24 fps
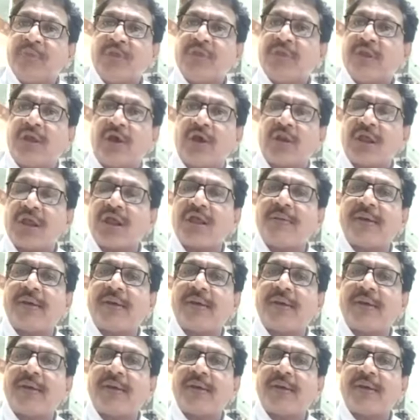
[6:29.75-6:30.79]

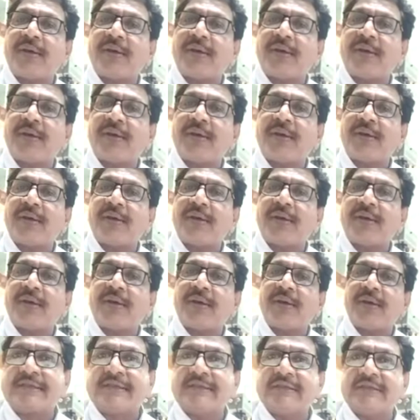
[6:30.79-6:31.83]
Aurangabad, not more than
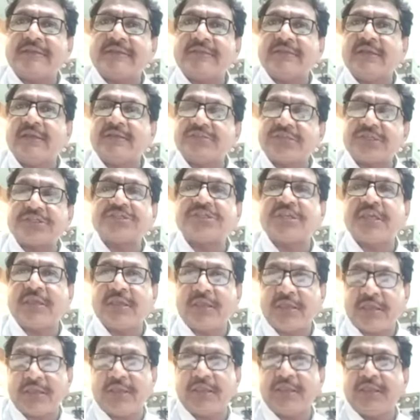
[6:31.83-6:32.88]

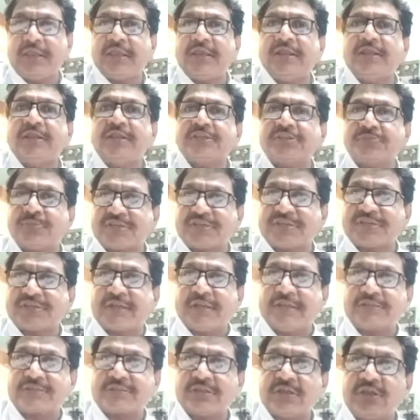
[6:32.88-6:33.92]
60 ENT
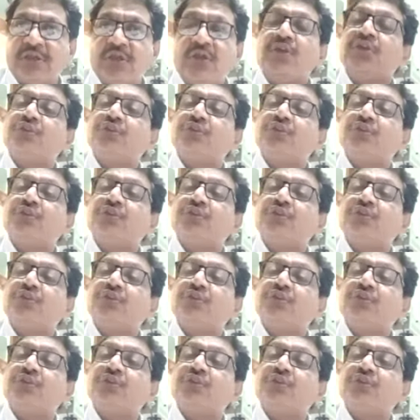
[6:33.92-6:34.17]
specialists.